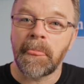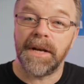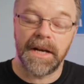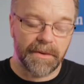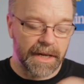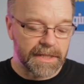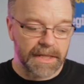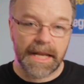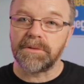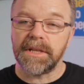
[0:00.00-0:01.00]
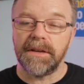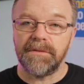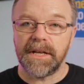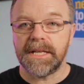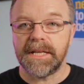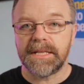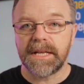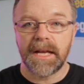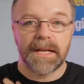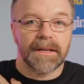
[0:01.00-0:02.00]
But anyway, so that's what the event
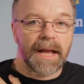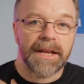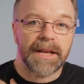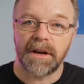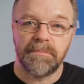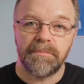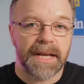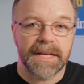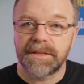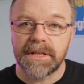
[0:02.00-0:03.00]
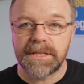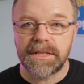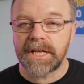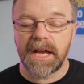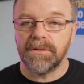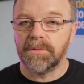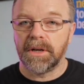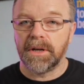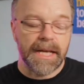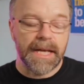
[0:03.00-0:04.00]
is. At your own pace, research how you
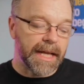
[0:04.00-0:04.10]
want.